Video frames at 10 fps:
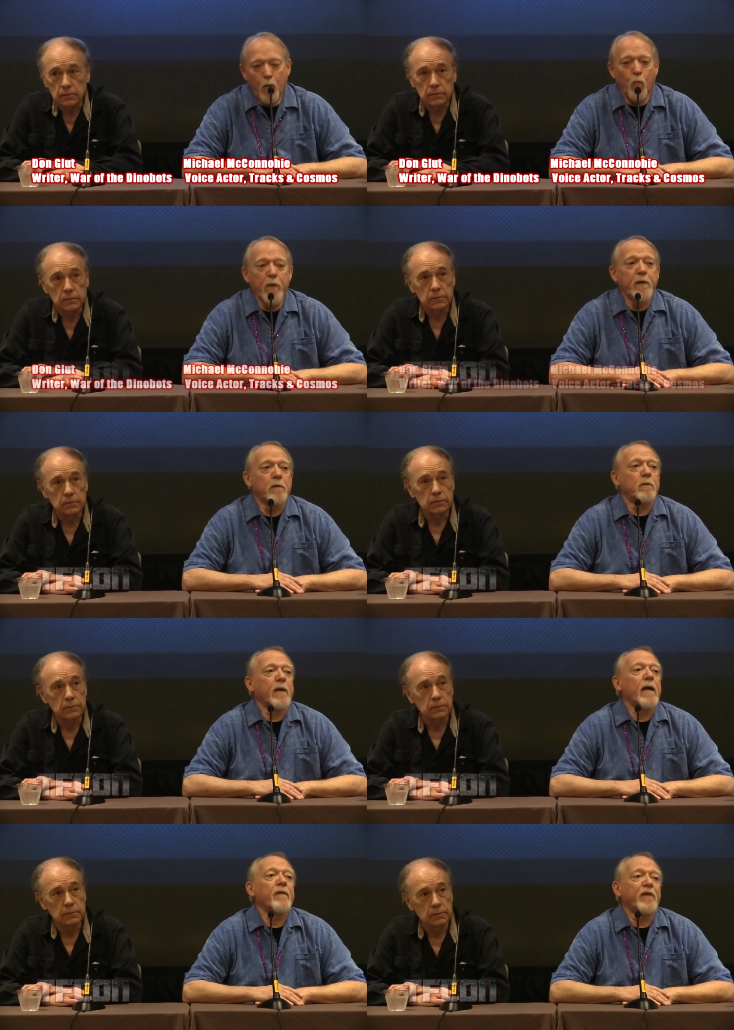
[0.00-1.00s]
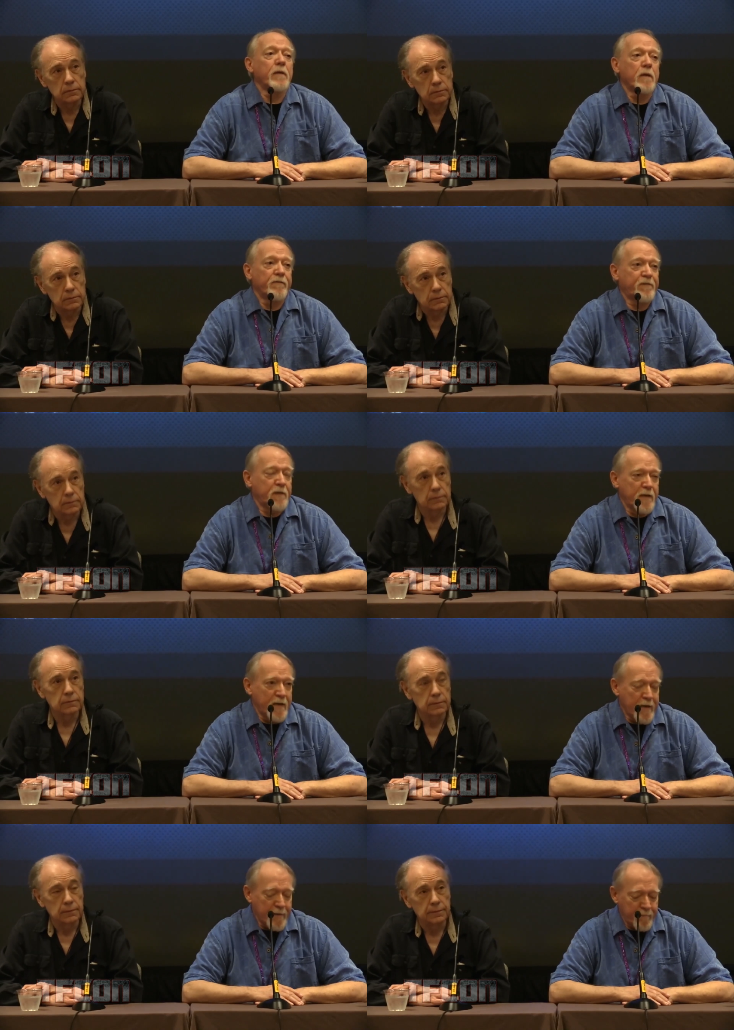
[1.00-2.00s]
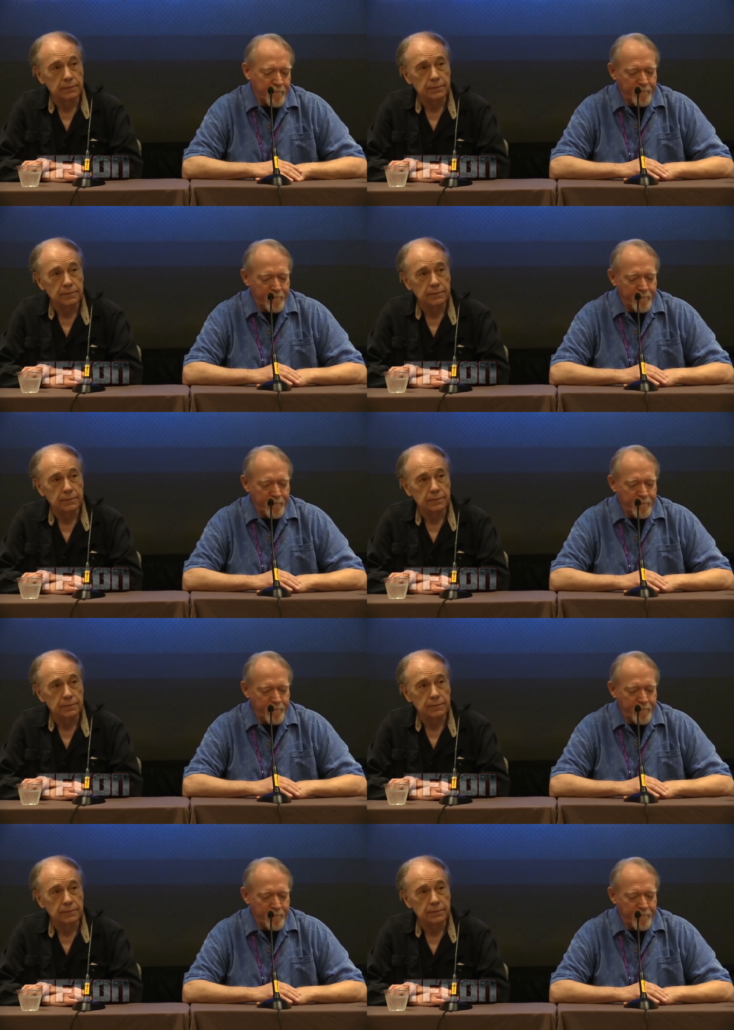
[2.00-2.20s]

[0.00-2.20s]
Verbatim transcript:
Speaker 1: We don't have enough time.